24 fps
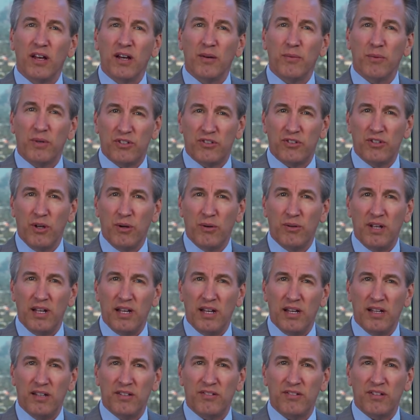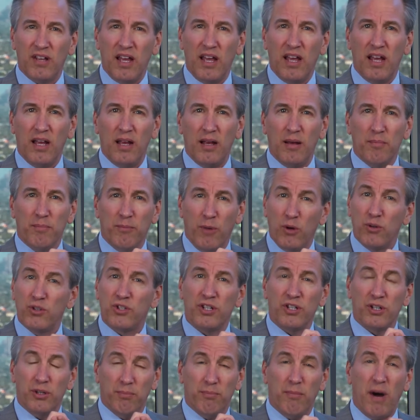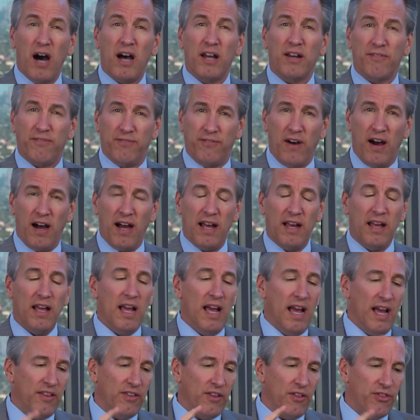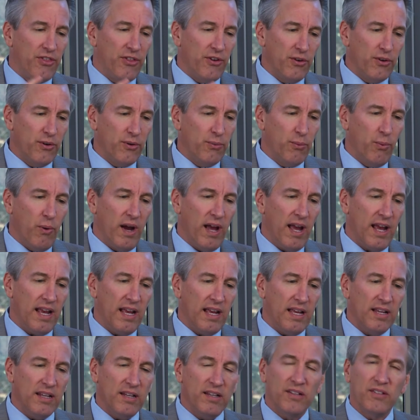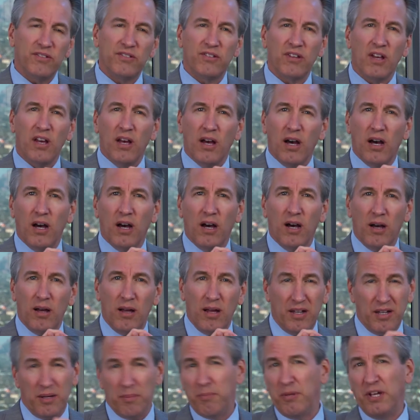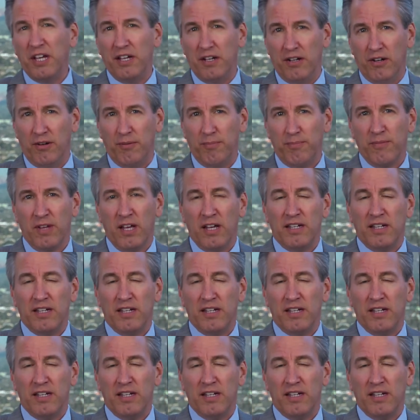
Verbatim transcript: what's known as a motion to modify. And the third way is uh, an appeal.